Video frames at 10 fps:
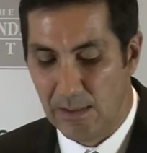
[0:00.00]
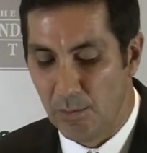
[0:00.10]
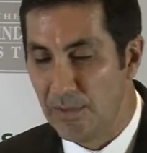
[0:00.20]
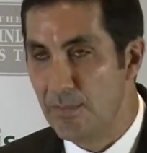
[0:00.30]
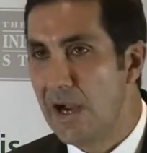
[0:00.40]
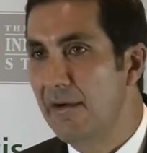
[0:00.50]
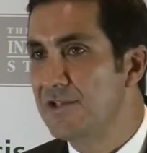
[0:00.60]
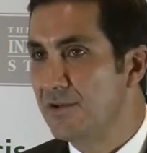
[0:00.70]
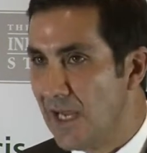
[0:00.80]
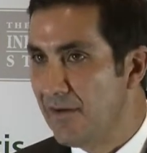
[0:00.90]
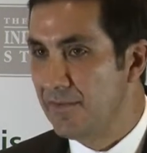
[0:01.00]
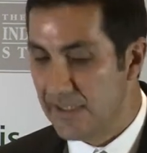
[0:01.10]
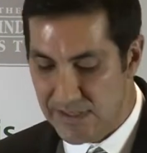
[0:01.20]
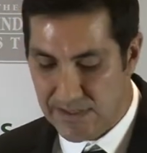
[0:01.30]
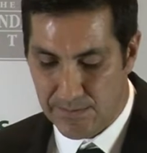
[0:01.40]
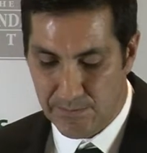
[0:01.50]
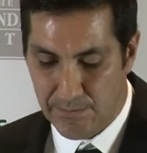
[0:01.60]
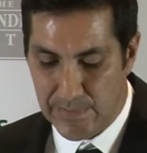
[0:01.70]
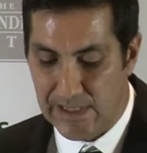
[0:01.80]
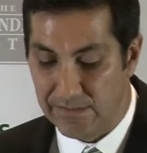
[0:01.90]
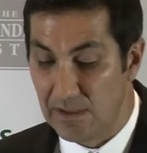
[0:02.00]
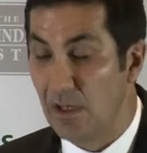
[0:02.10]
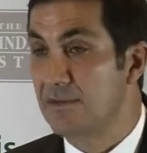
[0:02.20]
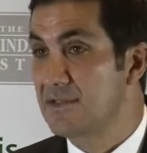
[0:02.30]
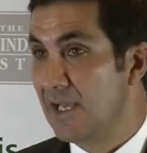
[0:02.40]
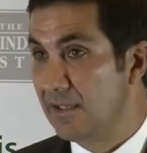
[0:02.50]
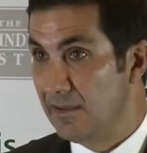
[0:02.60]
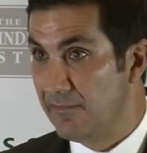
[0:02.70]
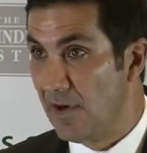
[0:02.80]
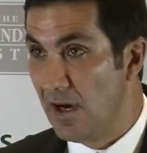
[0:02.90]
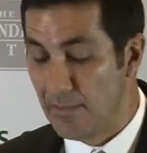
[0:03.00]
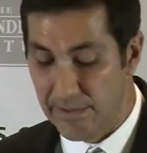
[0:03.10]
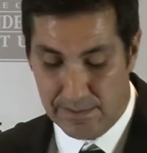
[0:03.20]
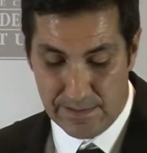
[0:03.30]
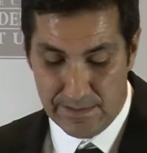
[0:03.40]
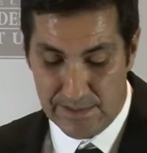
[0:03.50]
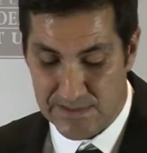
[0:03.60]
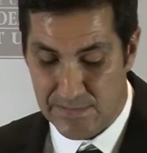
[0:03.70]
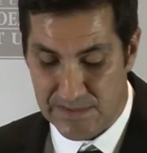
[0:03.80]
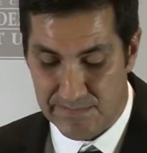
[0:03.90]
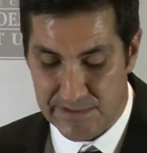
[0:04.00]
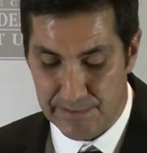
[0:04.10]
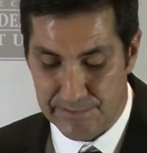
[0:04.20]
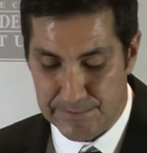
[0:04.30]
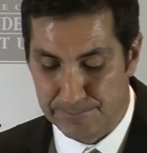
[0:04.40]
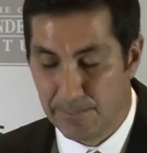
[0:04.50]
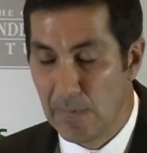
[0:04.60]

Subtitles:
with marriage on average being the gold standard environment that is best for children.